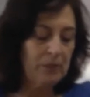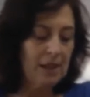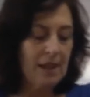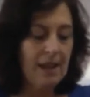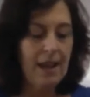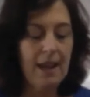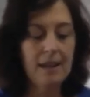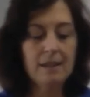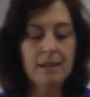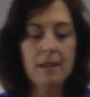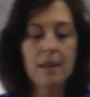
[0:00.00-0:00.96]
And
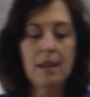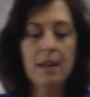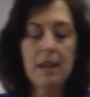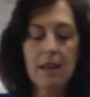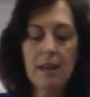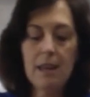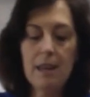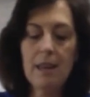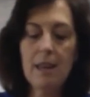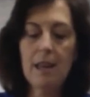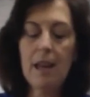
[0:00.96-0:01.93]

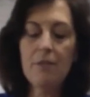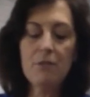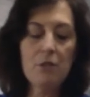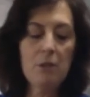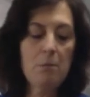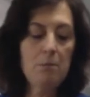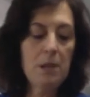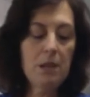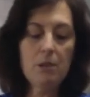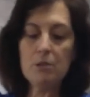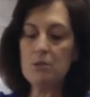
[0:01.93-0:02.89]
after a
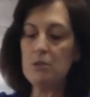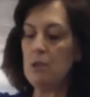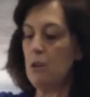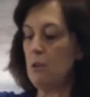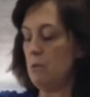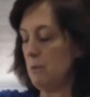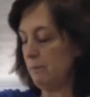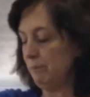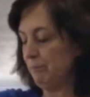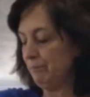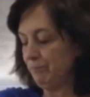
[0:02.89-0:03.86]
minute or so,
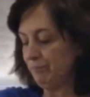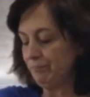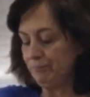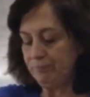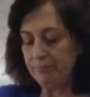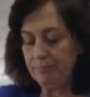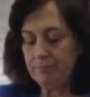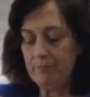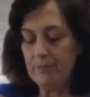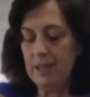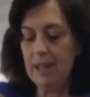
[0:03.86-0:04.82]

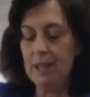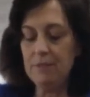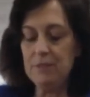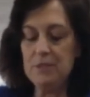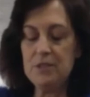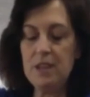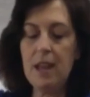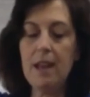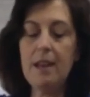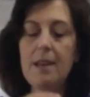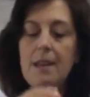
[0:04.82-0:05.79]
I have to
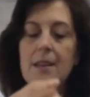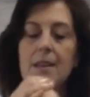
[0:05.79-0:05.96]
say,